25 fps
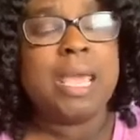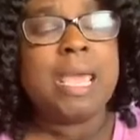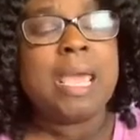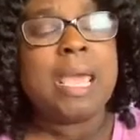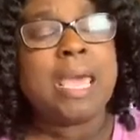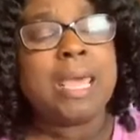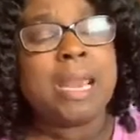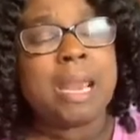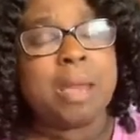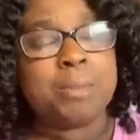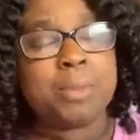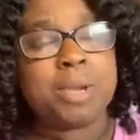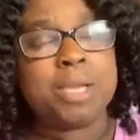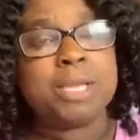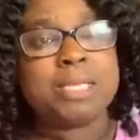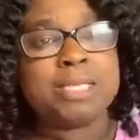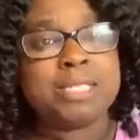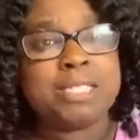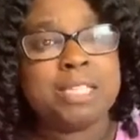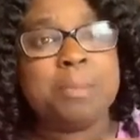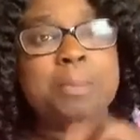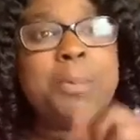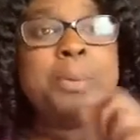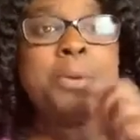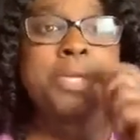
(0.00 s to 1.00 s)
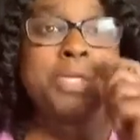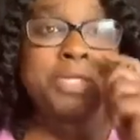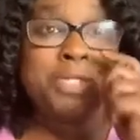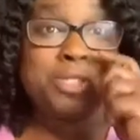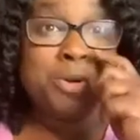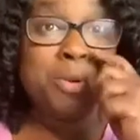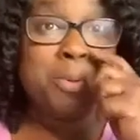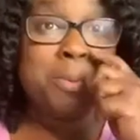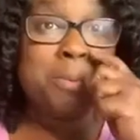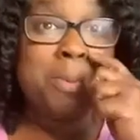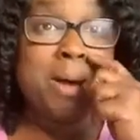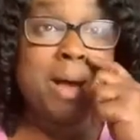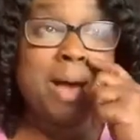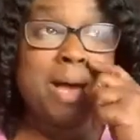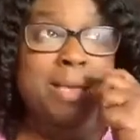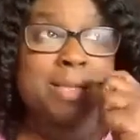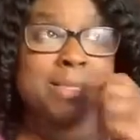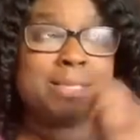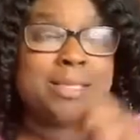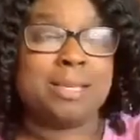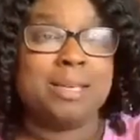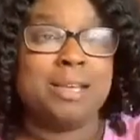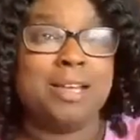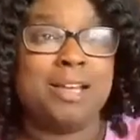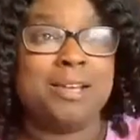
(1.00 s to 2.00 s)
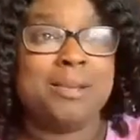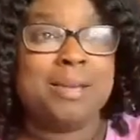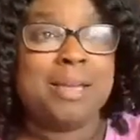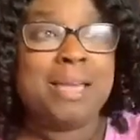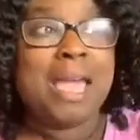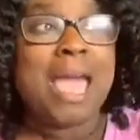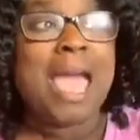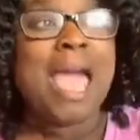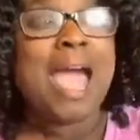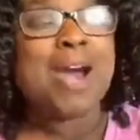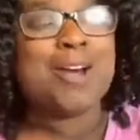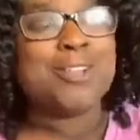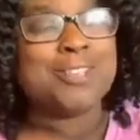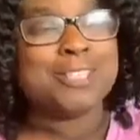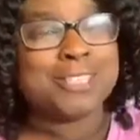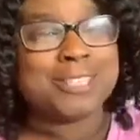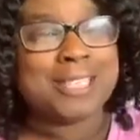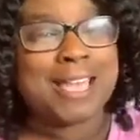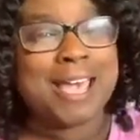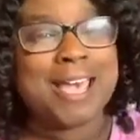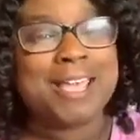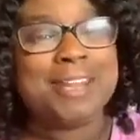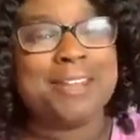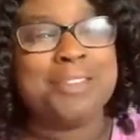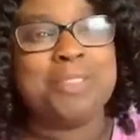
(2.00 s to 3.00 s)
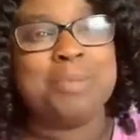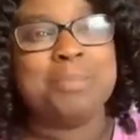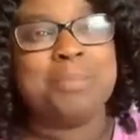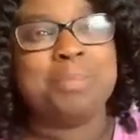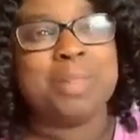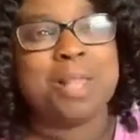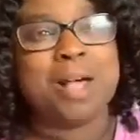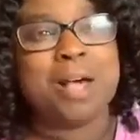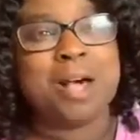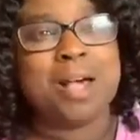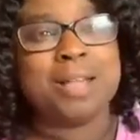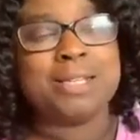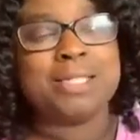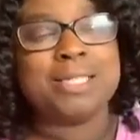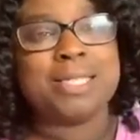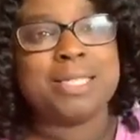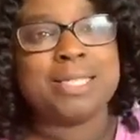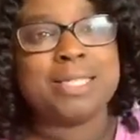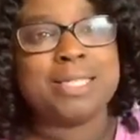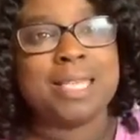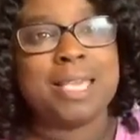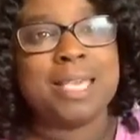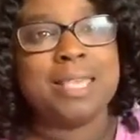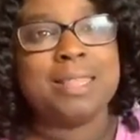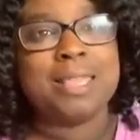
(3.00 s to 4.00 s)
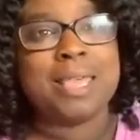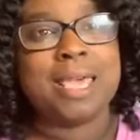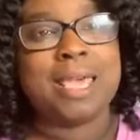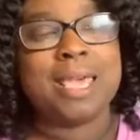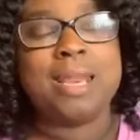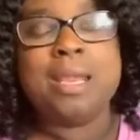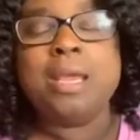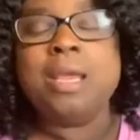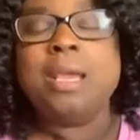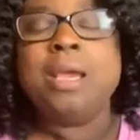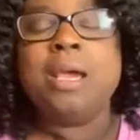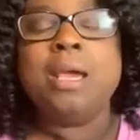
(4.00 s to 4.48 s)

And I'm going to step on a soapbox outside of the blog to say that